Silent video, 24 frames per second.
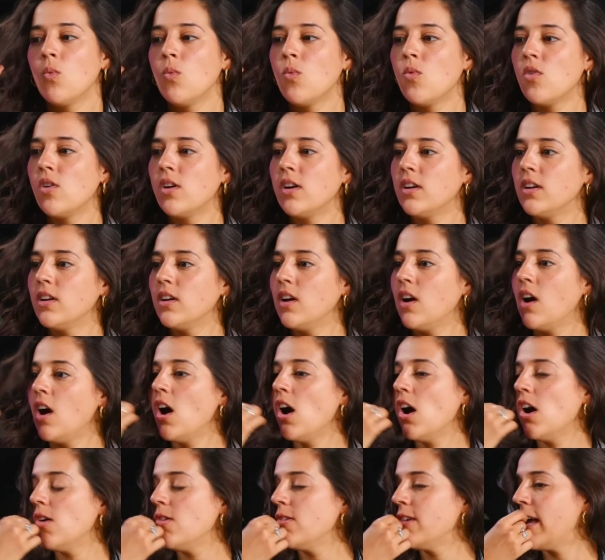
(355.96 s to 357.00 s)
through 9.
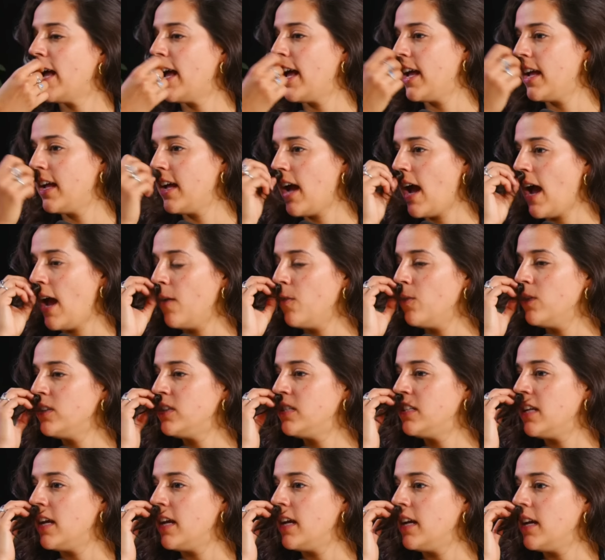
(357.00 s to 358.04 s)
Oh, okay. I would
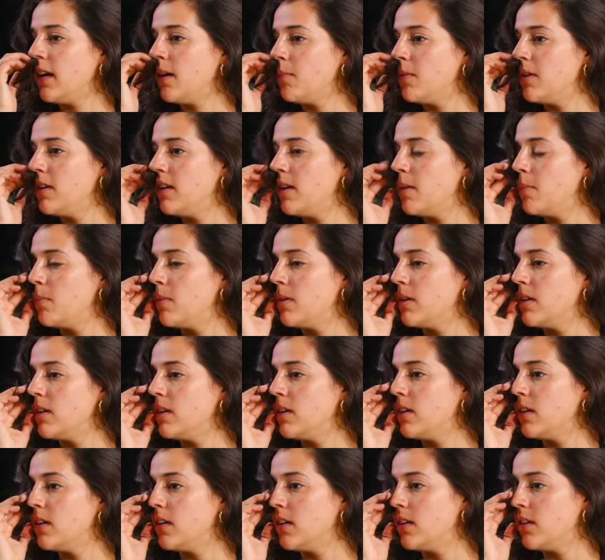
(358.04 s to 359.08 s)
say I'm a
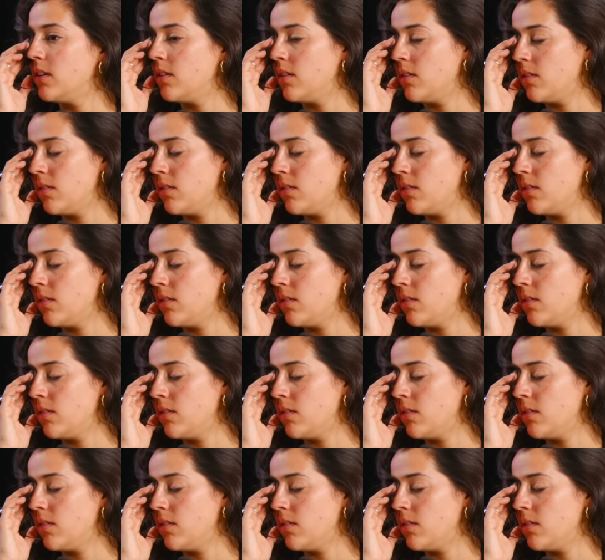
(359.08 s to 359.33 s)
number...